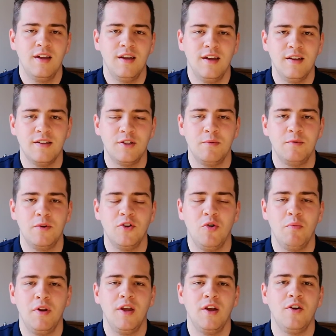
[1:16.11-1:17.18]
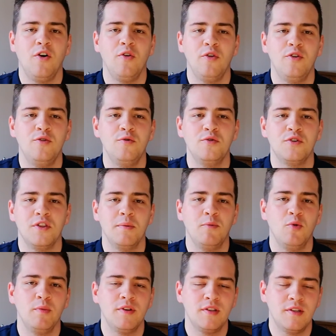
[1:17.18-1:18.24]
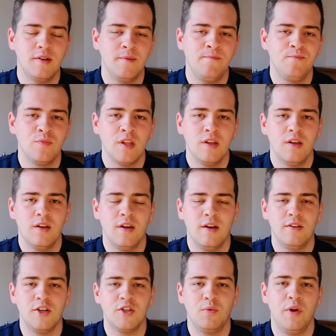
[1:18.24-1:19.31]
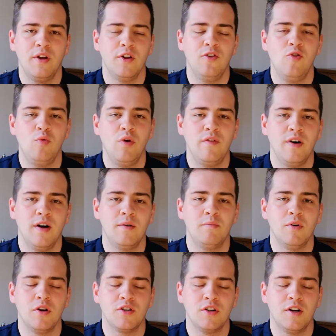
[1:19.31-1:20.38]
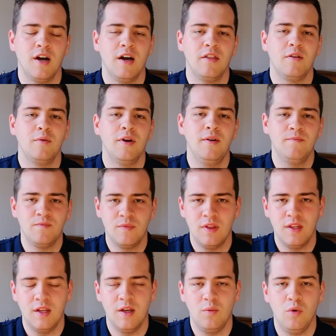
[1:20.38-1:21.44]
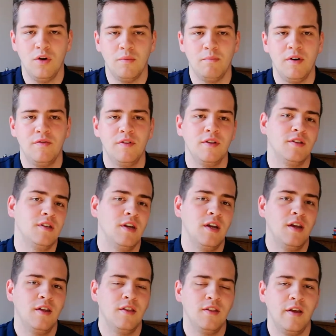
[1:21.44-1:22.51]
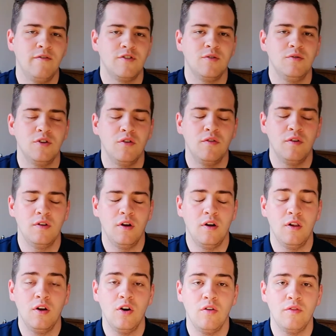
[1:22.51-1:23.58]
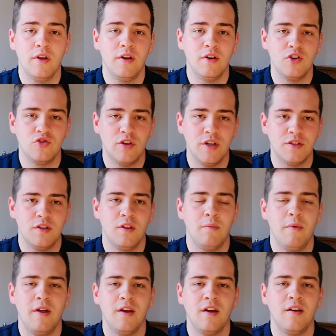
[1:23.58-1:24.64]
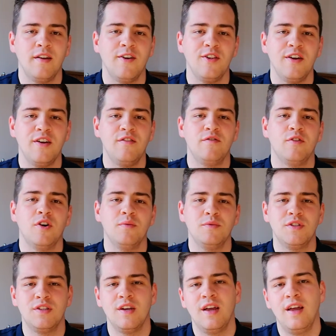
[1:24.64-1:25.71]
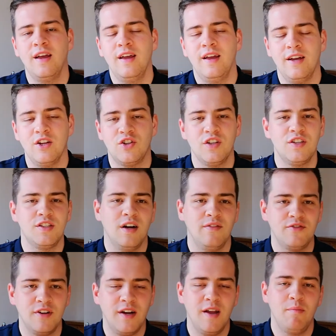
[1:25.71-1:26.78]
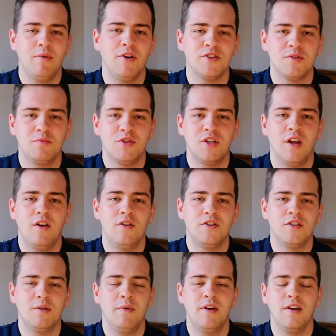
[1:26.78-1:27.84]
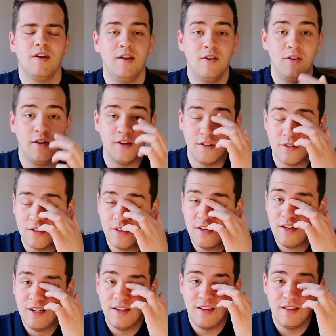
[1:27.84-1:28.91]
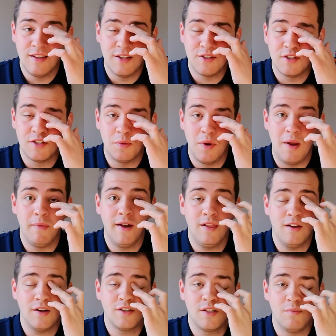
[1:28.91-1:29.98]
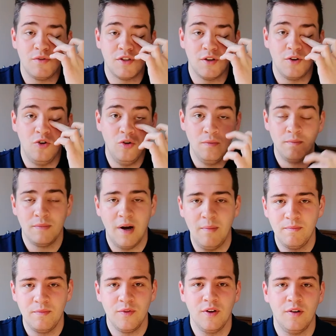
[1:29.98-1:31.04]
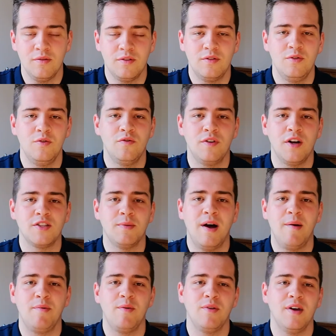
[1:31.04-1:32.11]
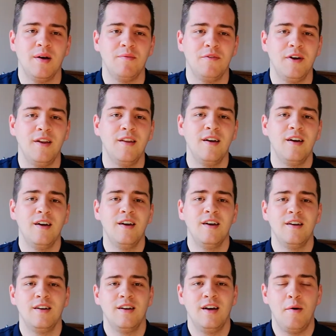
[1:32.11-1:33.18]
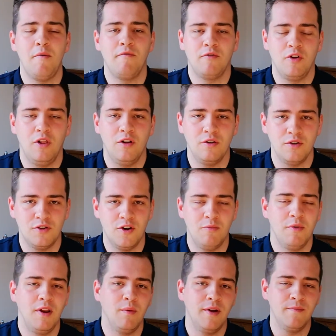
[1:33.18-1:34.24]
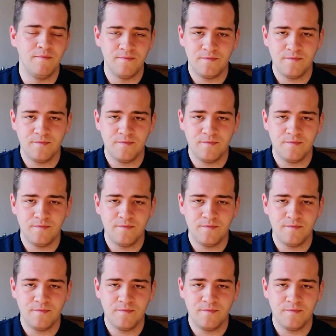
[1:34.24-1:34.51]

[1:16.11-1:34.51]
It seems to be dominating all the news at the moment. This week alone we've had Berkshire Hathaway, Warren Buffett. They've sold off a lot of their interests in American airline firms just after I bought some shares in American Airlines. That's just the way my luck seems to go. But I'm not too fast, I'm happy with that, I'm fine. I'm for the long term anyway.